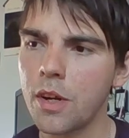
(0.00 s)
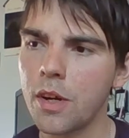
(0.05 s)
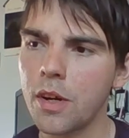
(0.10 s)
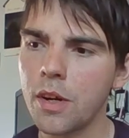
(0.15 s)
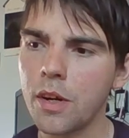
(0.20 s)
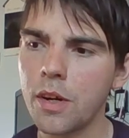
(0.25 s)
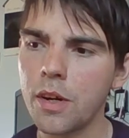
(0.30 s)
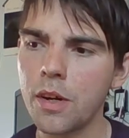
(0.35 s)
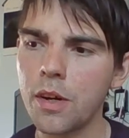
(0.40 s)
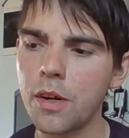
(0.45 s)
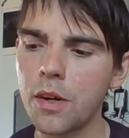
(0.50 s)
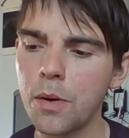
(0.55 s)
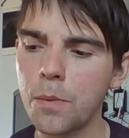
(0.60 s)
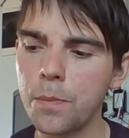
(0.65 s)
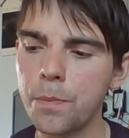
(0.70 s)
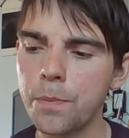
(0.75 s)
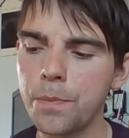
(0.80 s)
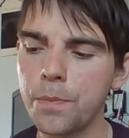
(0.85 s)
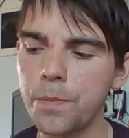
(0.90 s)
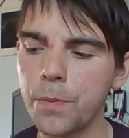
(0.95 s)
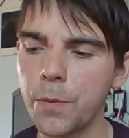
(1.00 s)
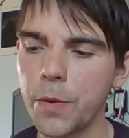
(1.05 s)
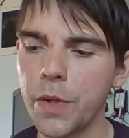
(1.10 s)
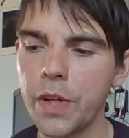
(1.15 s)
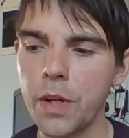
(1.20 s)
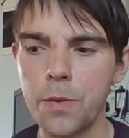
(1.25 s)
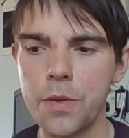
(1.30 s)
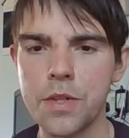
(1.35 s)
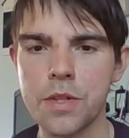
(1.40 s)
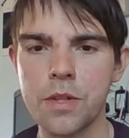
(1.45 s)
We
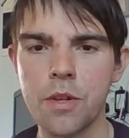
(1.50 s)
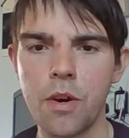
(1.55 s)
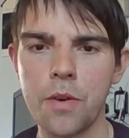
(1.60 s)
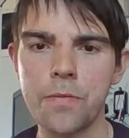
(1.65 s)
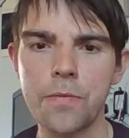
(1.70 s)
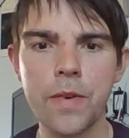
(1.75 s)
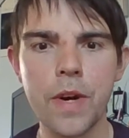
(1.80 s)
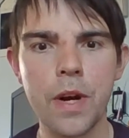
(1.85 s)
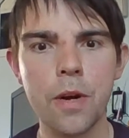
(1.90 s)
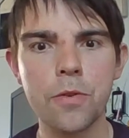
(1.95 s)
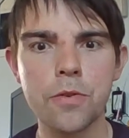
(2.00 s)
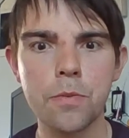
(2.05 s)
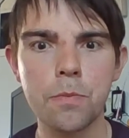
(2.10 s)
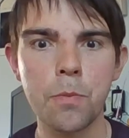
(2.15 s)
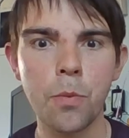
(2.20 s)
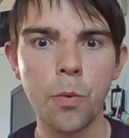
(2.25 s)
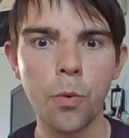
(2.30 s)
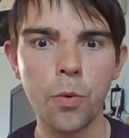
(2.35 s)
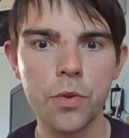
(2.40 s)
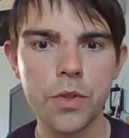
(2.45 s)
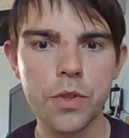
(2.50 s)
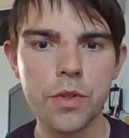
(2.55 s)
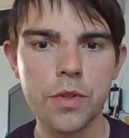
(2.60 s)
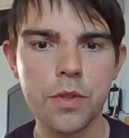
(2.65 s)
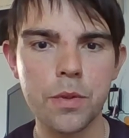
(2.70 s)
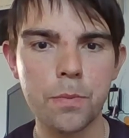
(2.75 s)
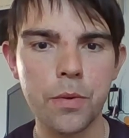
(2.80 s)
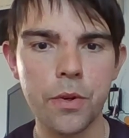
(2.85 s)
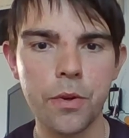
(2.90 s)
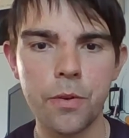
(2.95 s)
know it's like 1,000 more just
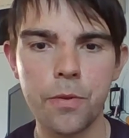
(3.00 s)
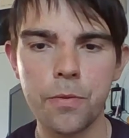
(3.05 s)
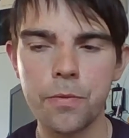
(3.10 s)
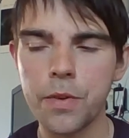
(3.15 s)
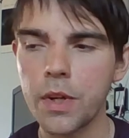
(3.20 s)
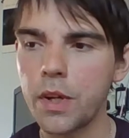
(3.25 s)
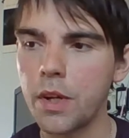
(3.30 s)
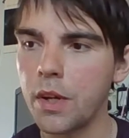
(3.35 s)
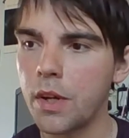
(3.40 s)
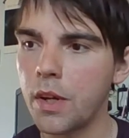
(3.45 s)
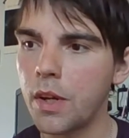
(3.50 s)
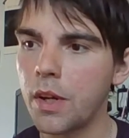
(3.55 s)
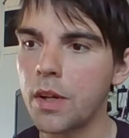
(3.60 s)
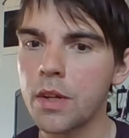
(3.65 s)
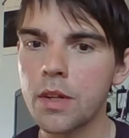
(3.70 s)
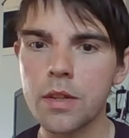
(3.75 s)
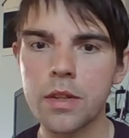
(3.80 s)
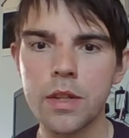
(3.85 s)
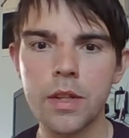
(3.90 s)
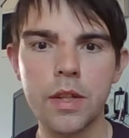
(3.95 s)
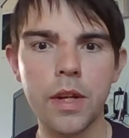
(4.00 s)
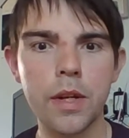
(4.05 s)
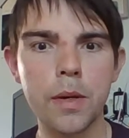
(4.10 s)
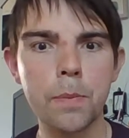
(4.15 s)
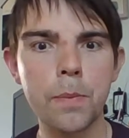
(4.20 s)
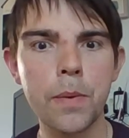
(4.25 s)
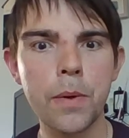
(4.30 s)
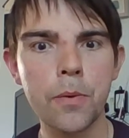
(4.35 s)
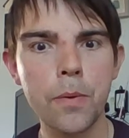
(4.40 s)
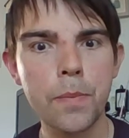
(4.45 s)
to prove that they
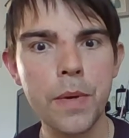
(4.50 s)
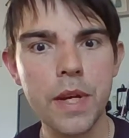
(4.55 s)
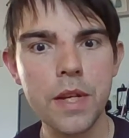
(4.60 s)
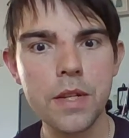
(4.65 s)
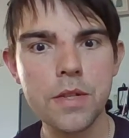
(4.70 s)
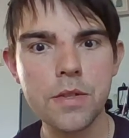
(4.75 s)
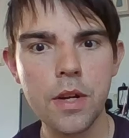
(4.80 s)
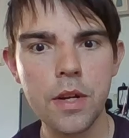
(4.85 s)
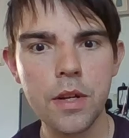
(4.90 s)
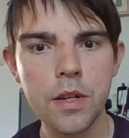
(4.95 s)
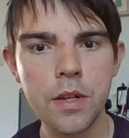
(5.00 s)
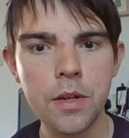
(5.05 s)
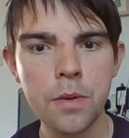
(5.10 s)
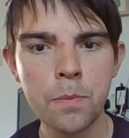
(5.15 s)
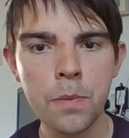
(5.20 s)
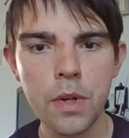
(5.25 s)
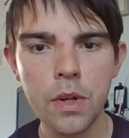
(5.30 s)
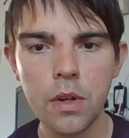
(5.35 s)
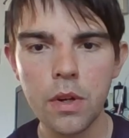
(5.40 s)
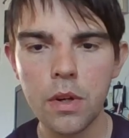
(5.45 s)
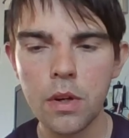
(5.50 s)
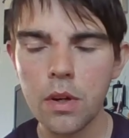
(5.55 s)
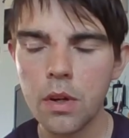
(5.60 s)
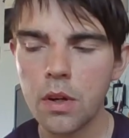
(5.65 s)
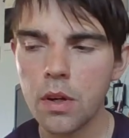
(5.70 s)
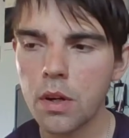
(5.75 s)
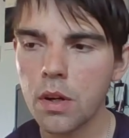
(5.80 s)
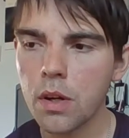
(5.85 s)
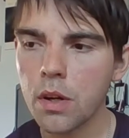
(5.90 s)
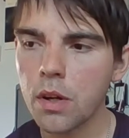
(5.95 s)
can build a bigger stadium.
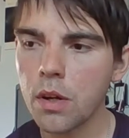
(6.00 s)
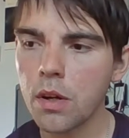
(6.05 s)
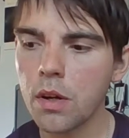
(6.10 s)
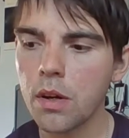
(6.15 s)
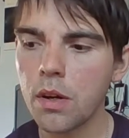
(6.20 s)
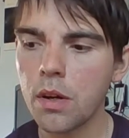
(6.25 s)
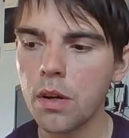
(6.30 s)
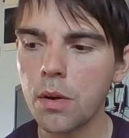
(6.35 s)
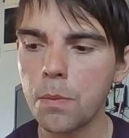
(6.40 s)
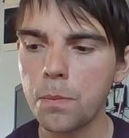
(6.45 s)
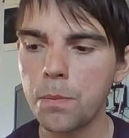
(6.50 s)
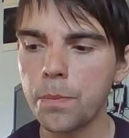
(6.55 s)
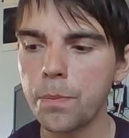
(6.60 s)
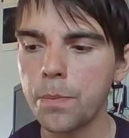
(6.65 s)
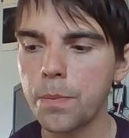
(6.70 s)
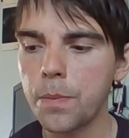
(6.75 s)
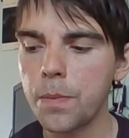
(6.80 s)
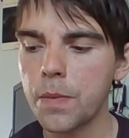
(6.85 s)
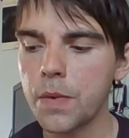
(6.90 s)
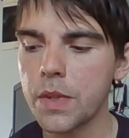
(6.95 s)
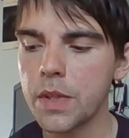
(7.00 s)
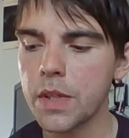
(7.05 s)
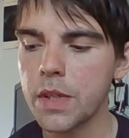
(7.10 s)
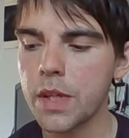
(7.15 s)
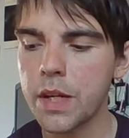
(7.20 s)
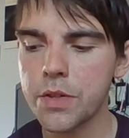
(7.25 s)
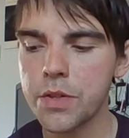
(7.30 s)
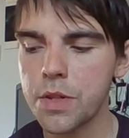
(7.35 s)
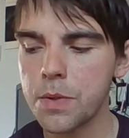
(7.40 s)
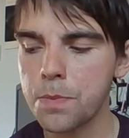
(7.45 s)

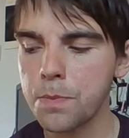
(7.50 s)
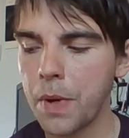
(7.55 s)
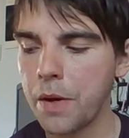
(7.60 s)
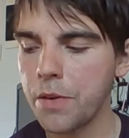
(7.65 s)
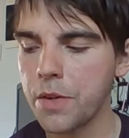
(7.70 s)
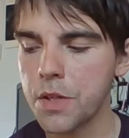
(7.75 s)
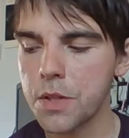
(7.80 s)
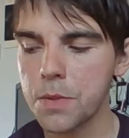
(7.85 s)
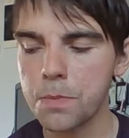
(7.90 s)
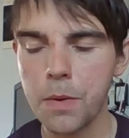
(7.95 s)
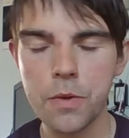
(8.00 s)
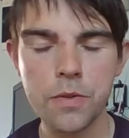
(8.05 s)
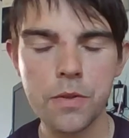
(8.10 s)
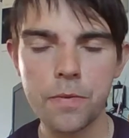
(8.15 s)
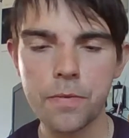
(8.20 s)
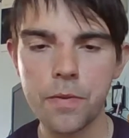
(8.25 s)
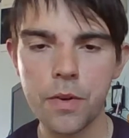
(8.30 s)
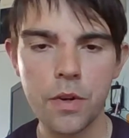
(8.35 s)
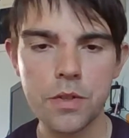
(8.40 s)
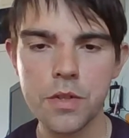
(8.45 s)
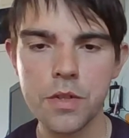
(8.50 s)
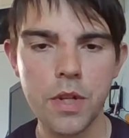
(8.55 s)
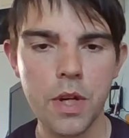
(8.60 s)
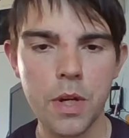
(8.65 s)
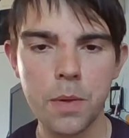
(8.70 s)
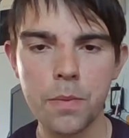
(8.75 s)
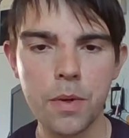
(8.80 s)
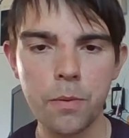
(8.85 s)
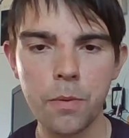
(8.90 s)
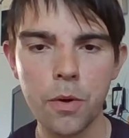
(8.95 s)
Yes, apparently it's the most advanced
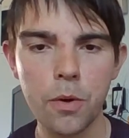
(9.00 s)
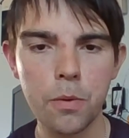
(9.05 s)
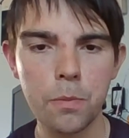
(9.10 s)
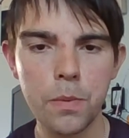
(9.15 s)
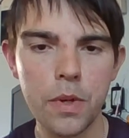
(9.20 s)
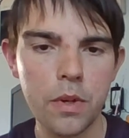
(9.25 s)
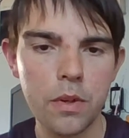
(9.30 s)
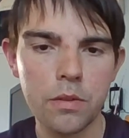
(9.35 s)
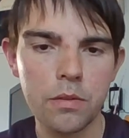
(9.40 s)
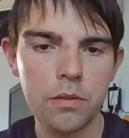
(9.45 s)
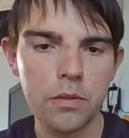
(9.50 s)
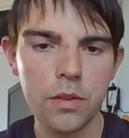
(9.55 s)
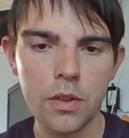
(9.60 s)
stadium in the world, but